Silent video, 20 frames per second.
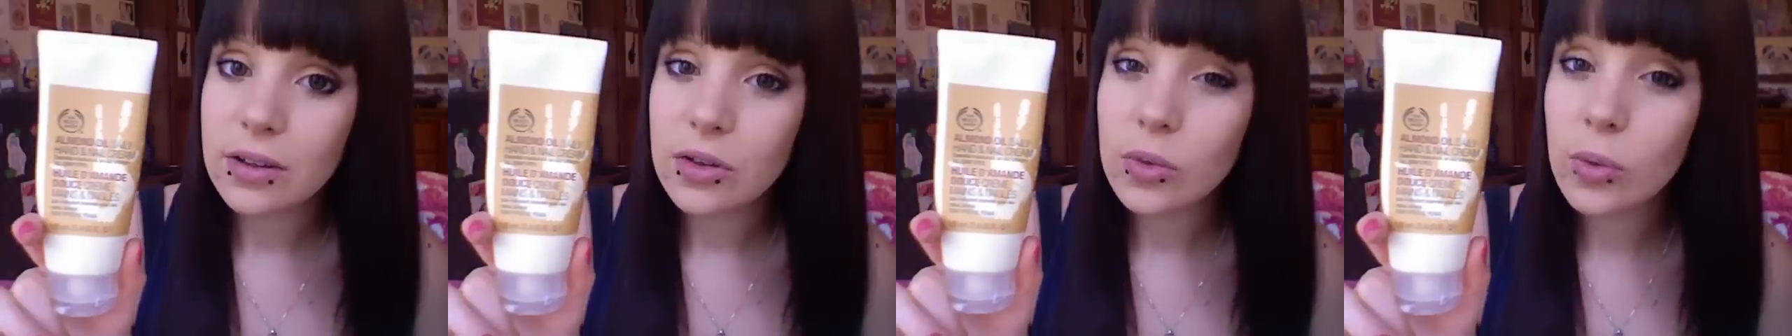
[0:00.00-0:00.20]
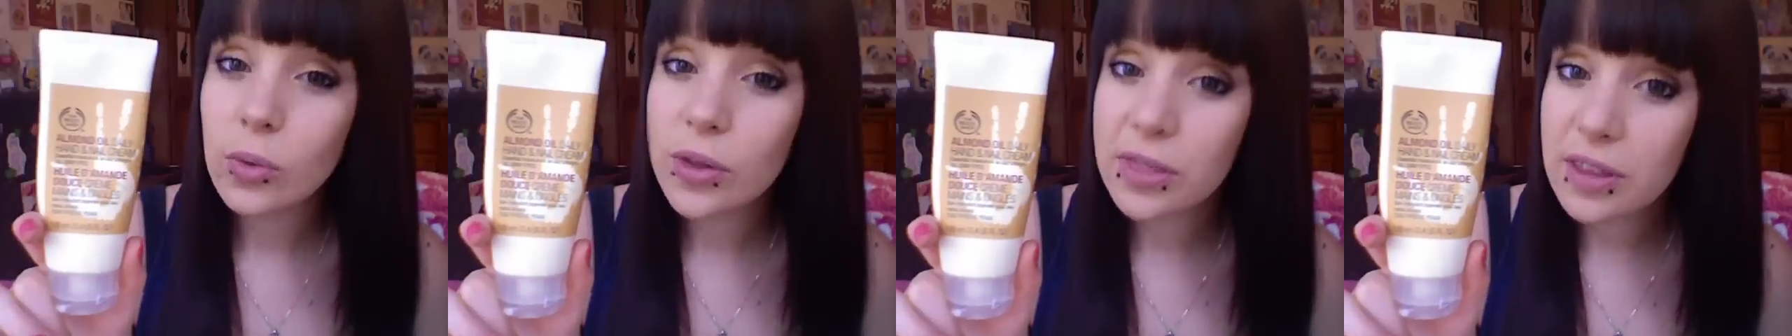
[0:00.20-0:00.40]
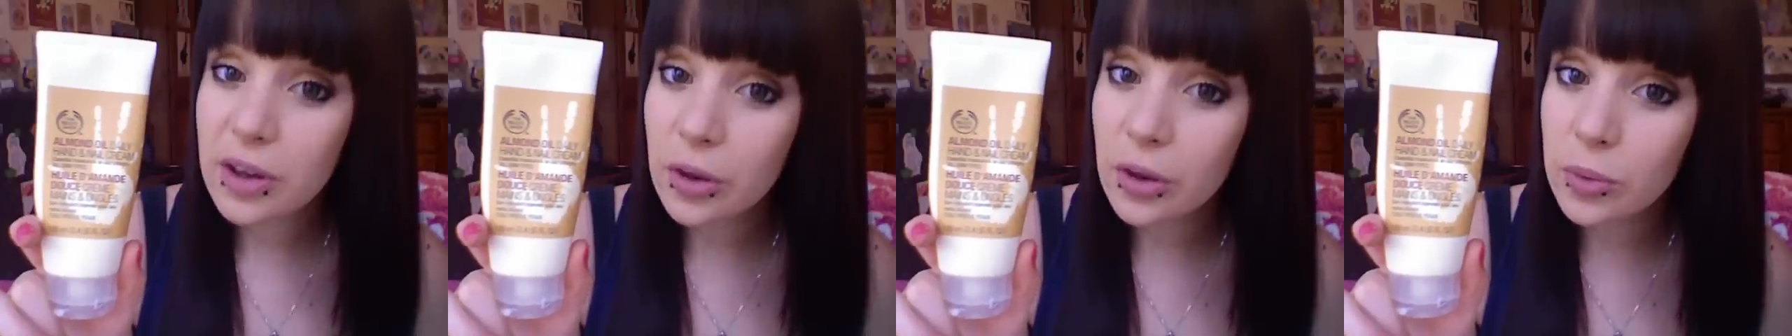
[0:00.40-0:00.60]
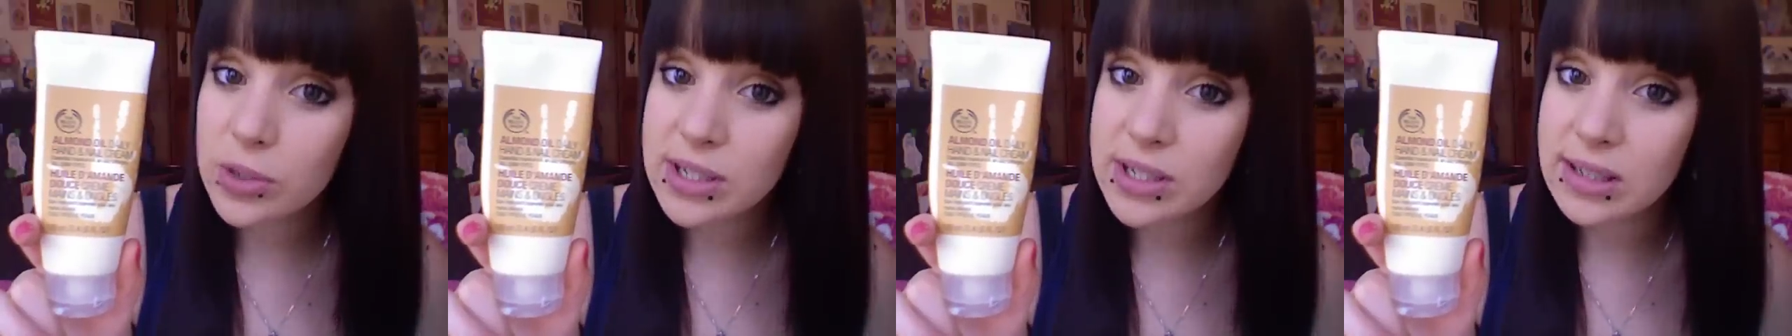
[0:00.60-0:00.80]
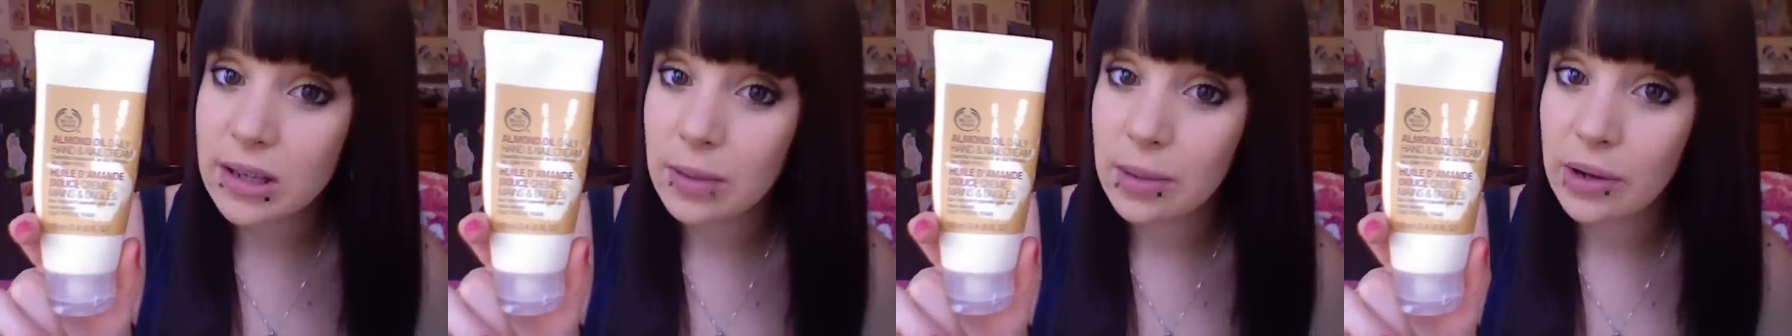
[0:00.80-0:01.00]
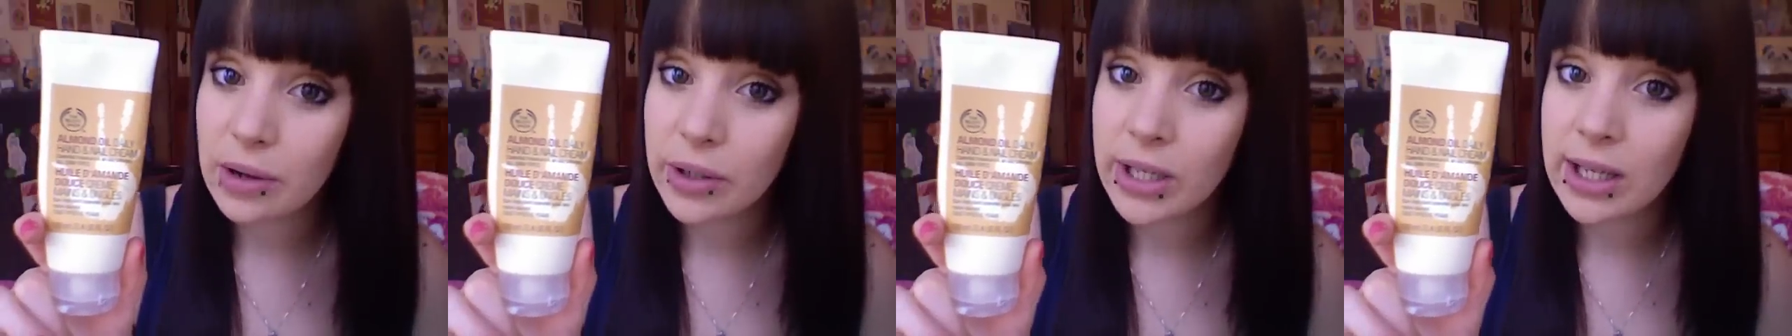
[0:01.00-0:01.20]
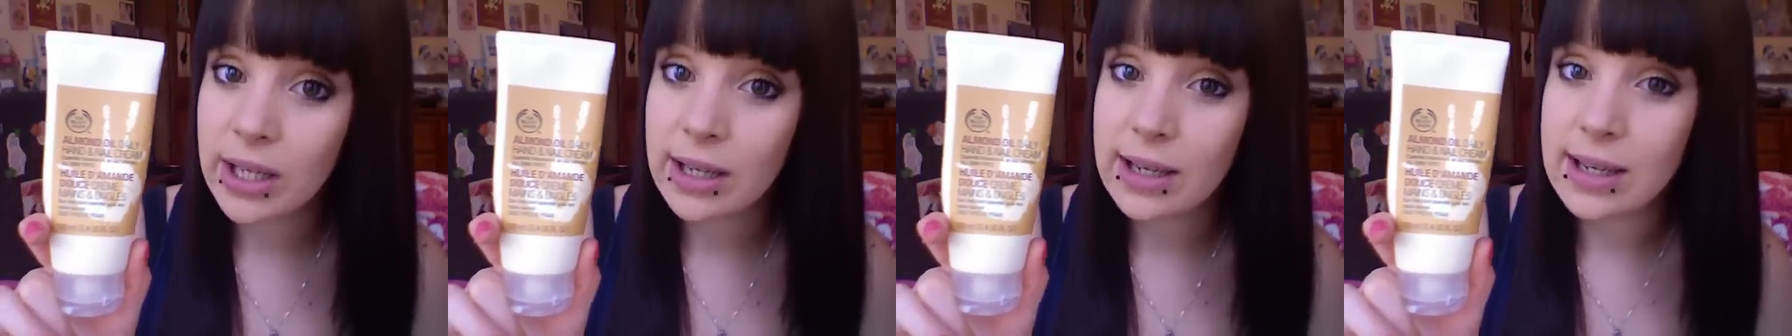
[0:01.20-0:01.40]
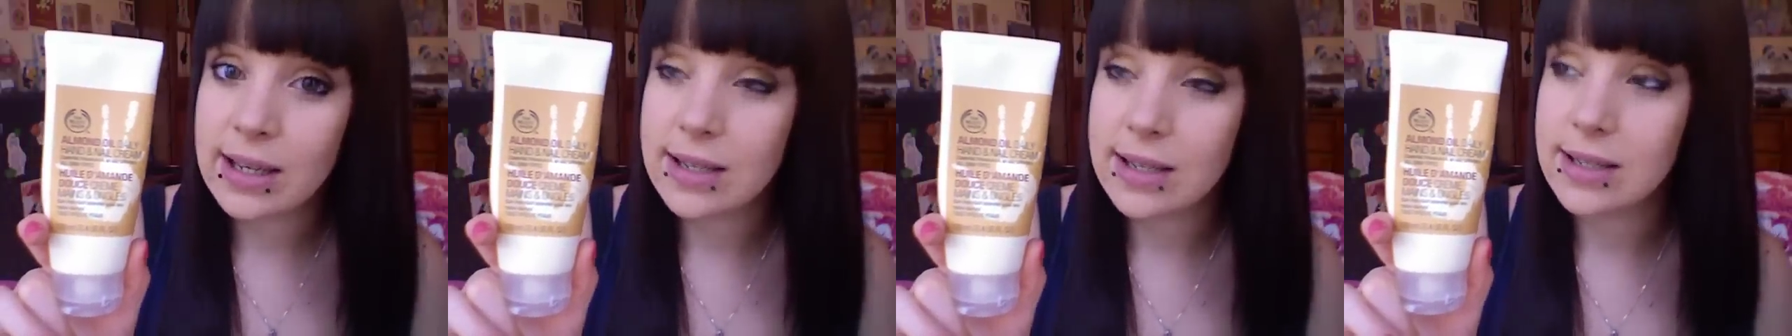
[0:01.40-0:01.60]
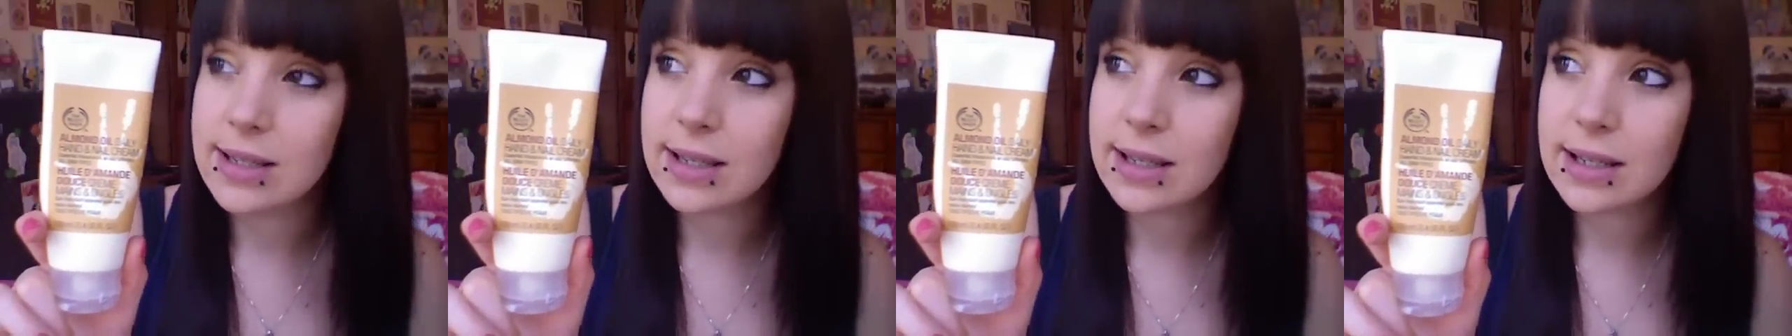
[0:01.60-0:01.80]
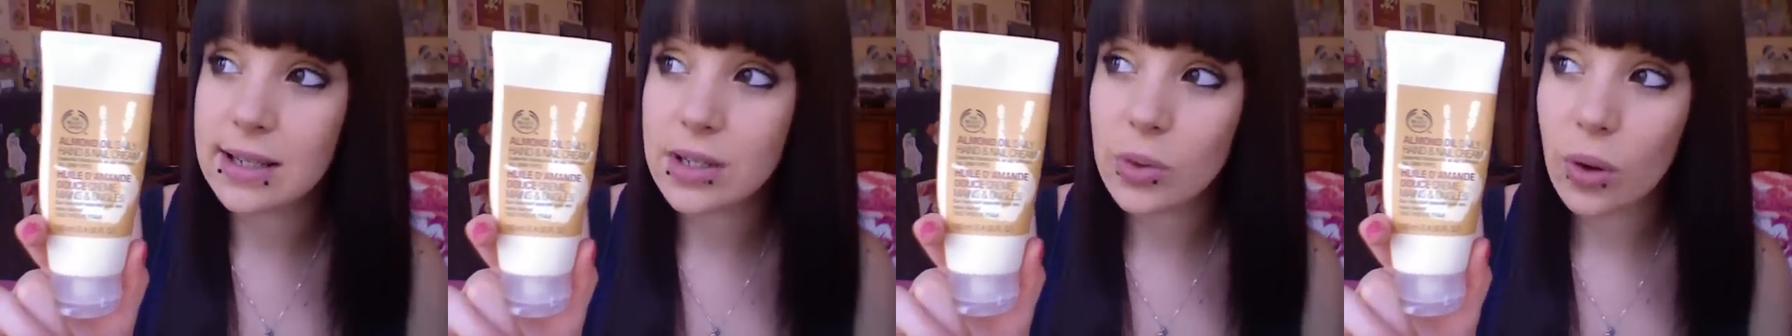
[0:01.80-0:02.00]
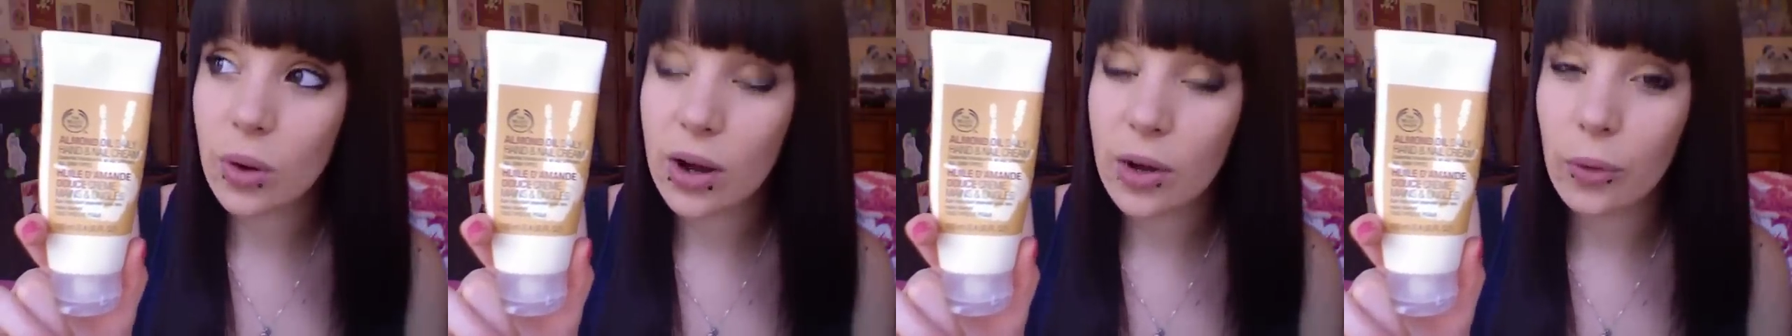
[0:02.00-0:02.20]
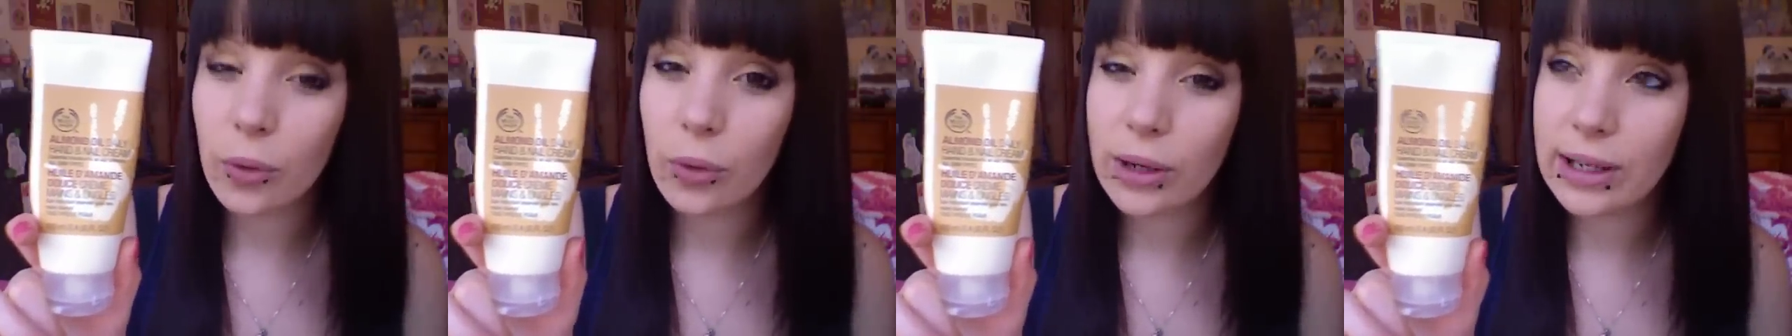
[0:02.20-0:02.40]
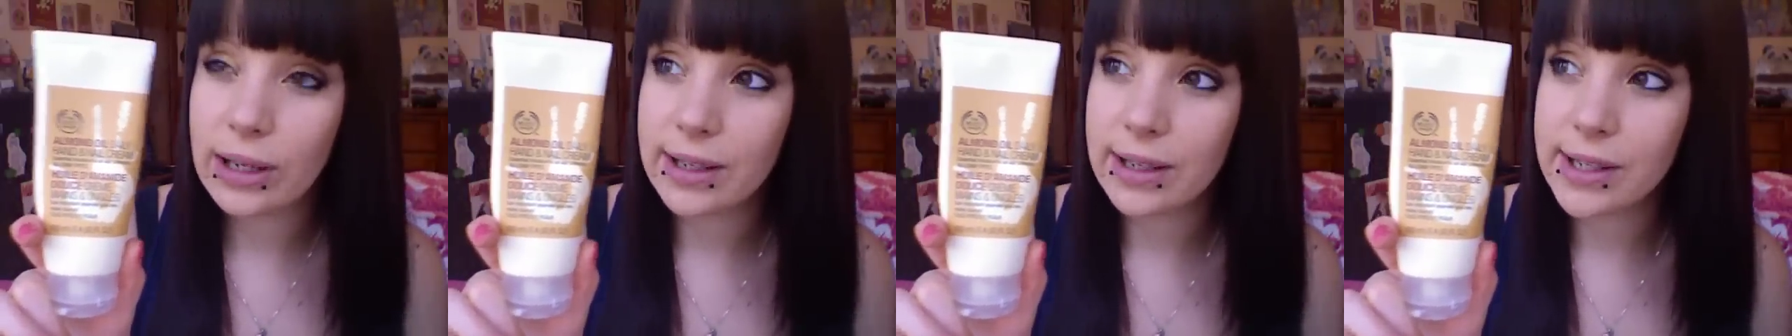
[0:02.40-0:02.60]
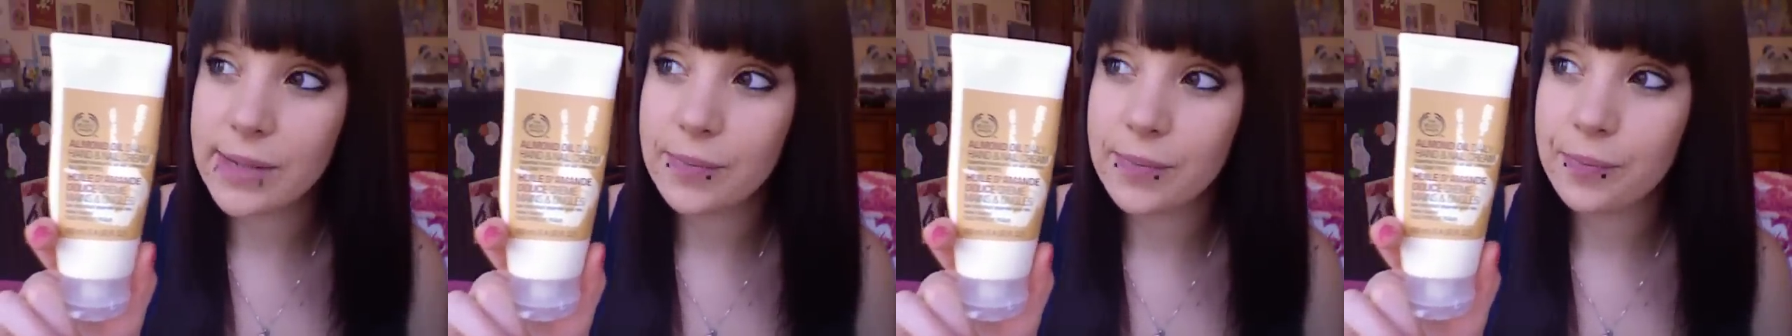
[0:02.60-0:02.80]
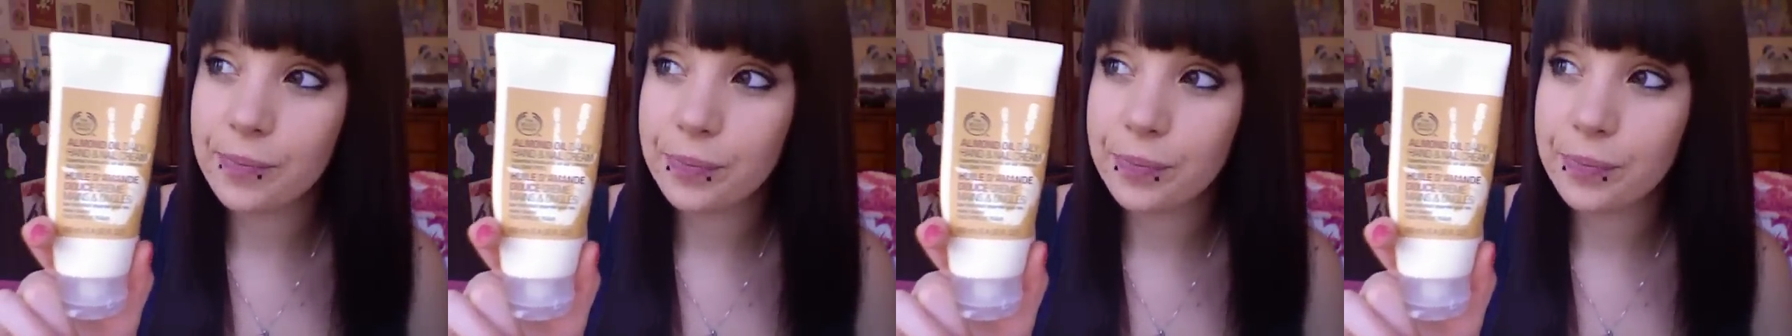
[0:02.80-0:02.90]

The one thing I would say about it is it's quite oily,